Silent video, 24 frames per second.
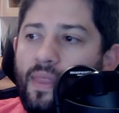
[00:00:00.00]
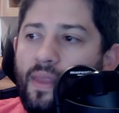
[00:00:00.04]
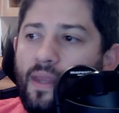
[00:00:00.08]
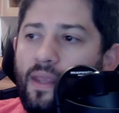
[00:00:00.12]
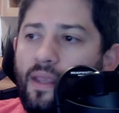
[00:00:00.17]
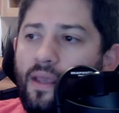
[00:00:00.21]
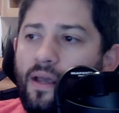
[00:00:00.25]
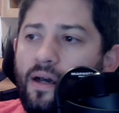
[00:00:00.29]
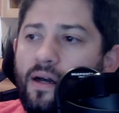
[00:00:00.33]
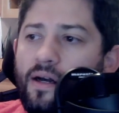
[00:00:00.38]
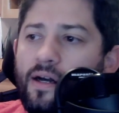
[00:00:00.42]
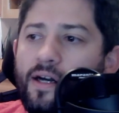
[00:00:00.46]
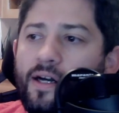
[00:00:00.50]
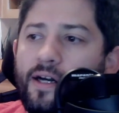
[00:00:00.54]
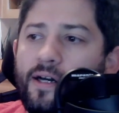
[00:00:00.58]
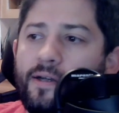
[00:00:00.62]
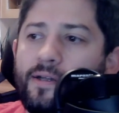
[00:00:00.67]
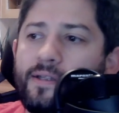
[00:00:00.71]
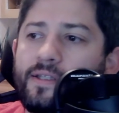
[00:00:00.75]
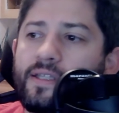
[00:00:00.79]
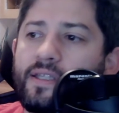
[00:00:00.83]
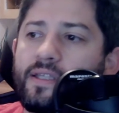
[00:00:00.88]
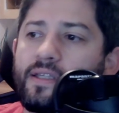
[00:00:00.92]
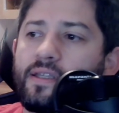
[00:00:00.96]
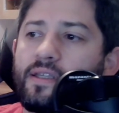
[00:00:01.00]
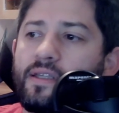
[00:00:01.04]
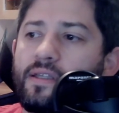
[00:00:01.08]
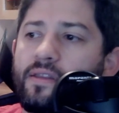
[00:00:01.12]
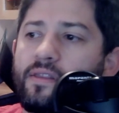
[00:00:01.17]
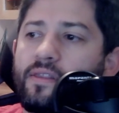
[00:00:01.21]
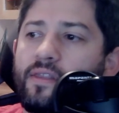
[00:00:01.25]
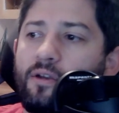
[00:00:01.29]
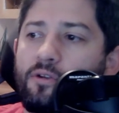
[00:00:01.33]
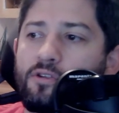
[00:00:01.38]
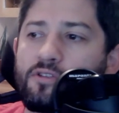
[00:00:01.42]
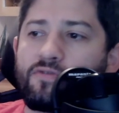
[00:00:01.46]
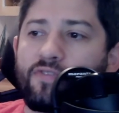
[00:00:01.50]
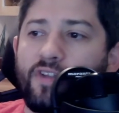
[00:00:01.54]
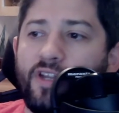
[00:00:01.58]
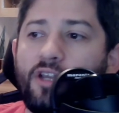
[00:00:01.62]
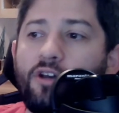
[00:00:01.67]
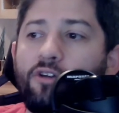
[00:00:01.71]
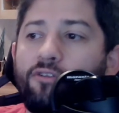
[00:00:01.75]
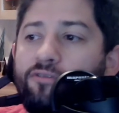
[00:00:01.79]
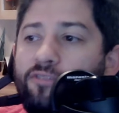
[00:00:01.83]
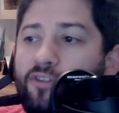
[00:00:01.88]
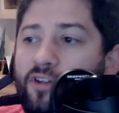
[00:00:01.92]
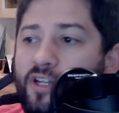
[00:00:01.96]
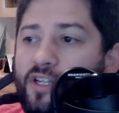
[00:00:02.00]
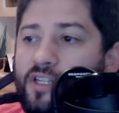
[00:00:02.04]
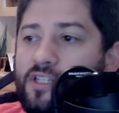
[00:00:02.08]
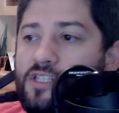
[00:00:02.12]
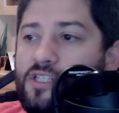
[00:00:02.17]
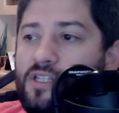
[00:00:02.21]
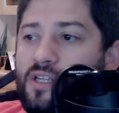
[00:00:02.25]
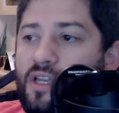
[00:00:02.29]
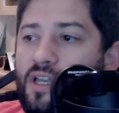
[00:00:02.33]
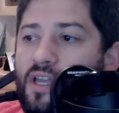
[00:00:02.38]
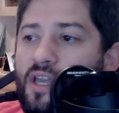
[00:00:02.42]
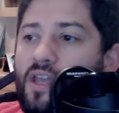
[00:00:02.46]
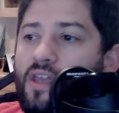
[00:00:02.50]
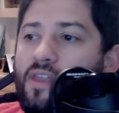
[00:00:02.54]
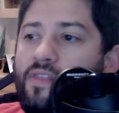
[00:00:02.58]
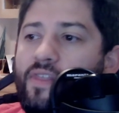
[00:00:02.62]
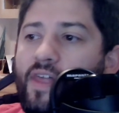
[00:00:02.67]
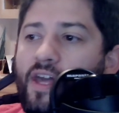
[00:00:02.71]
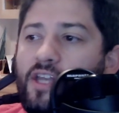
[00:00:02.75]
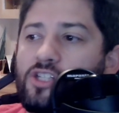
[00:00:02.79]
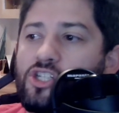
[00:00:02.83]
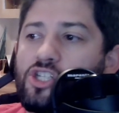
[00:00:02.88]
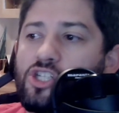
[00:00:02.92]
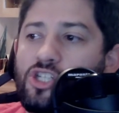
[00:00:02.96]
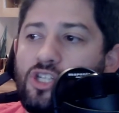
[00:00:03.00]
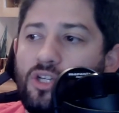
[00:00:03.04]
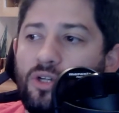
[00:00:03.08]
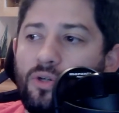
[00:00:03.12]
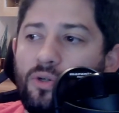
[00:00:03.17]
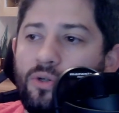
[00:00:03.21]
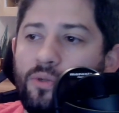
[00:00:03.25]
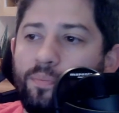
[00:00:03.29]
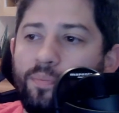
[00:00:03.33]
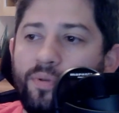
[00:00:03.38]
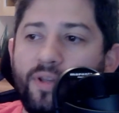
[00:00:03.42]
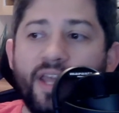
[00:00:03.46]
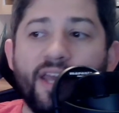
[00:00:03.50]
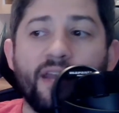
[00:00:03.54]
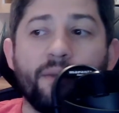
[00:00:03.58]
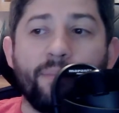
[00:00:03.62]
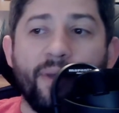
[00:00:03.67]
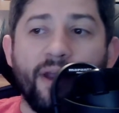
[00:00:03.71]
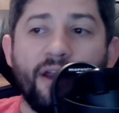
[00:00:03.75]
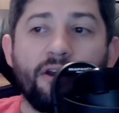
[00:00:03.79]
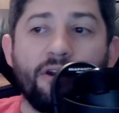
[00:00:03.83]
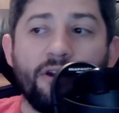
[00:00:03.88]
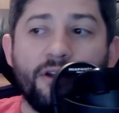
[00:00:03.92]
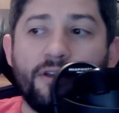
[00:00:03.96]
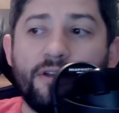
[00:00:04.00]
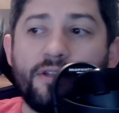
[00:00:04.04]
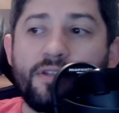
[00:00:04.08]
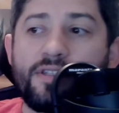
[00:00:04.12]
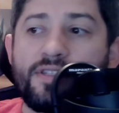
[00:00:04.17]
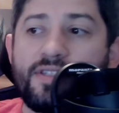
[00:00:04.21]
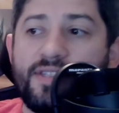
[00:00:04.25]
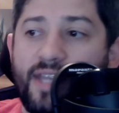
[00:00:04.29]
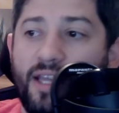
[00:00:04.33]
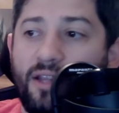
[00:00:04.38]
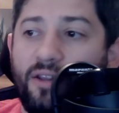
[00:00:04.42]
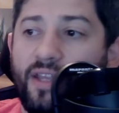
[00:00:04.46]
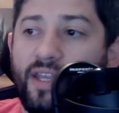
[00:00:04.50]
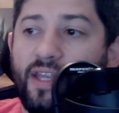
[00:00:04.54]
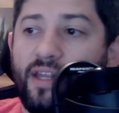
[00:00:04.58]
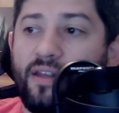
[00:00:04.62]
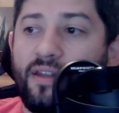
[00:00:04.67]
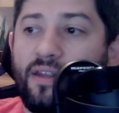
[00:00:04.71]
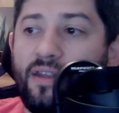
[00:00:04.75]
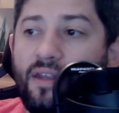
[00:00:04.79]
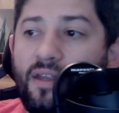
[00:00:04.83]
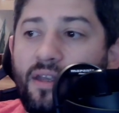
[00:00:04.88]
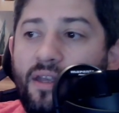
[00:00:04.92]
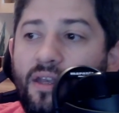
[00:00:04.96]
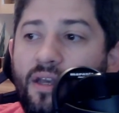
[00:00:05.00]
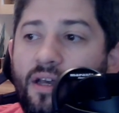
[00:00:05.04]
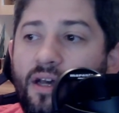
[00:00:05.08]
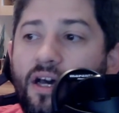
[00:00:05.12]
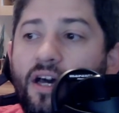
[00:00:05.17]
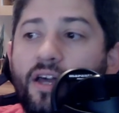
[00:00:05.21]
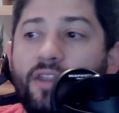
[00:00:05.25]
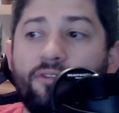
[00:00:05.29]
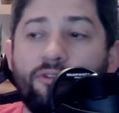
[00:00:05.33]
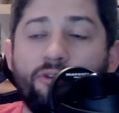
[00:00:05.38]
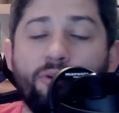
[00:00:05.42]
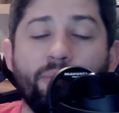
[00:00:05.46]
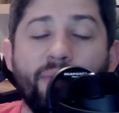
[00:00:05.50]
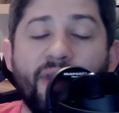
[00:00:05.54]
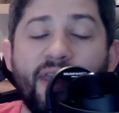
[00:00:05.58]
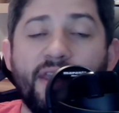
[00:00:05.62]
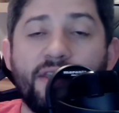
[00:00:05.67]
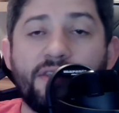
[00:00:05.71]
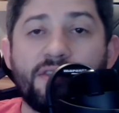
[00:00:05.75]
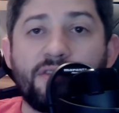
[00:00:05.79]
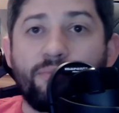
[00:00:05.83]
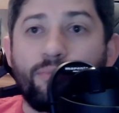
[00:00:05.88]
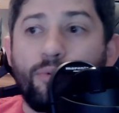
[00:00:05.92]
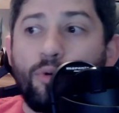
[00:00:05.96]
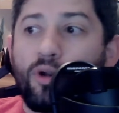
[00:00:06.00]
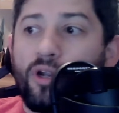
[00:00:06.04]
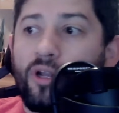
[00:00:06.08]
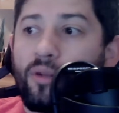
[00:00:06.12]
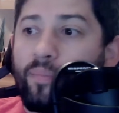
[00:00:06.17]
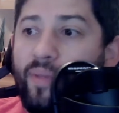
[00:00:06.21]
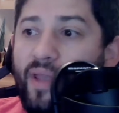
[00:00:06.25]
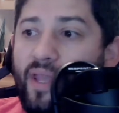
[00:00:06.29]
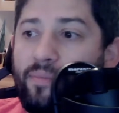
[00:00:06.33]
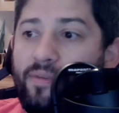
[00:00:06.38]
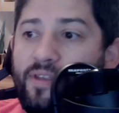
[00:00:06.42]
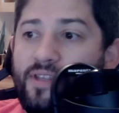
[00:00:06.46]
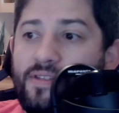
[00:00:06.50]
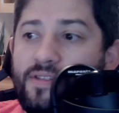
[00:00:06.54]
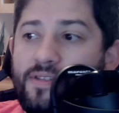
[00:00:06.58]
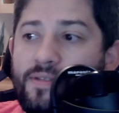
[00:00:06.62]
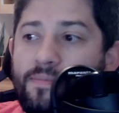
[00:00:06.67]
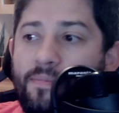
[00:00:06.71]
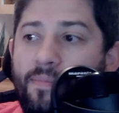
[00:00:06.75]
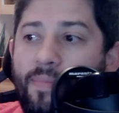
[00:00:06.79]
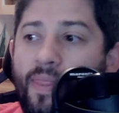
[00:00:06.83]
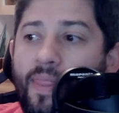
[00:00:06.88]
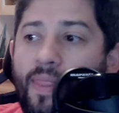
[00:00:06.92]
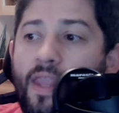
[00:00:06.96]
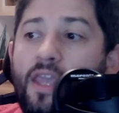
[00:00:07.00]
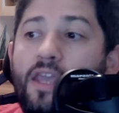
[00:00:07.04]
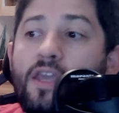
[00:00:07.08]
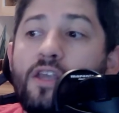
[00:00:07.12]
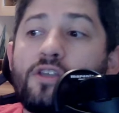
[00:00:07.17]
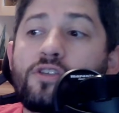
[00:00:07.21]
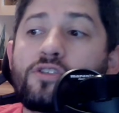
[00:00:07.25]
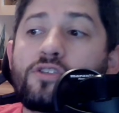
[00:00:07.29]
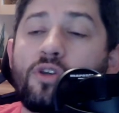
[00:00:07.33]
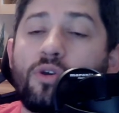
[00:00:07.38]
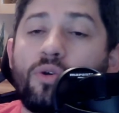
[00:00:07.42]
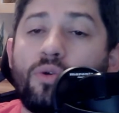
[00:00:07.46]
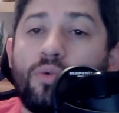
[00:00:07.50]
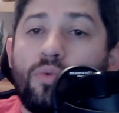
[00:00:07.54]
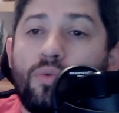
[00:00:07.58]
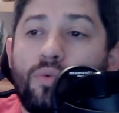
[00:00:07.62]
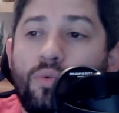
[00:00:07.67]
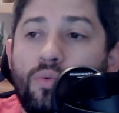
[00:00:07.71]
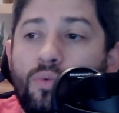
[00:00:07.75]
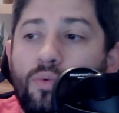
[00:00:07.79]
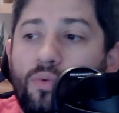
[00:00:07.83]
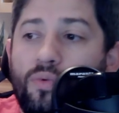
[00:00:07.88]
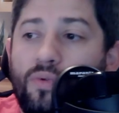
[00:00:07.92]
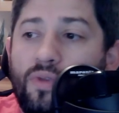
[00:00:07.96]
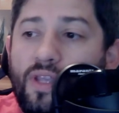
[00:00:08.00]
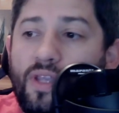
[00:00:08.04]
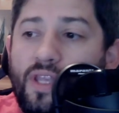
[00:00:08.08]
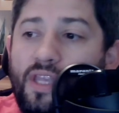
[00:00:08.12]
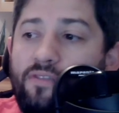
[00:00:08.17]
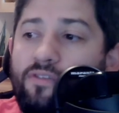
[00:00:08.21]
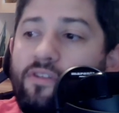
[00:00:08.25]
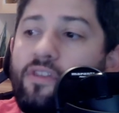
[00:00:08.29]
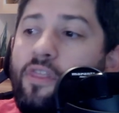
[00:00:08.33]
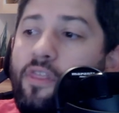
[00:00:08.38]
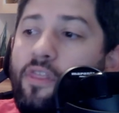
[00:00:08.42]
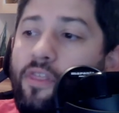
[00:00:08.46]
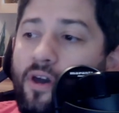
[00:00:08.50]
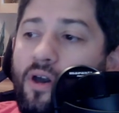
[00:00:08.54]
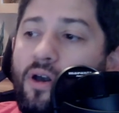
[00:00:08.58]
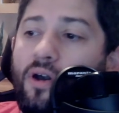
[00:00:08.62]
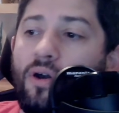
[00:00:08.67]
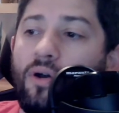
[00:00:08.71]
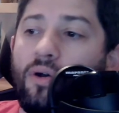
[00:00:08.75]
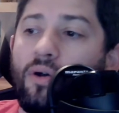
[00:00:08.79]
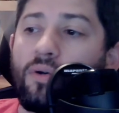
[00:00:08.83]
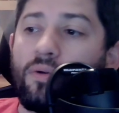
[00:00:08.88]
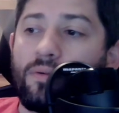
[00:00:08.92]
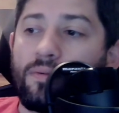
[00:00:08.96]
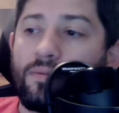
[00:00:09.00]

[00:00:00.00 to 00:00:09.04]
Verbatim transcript: uh, there was video footage that showed Planned Parenthood selling uh, the remains of aborted babies. So even though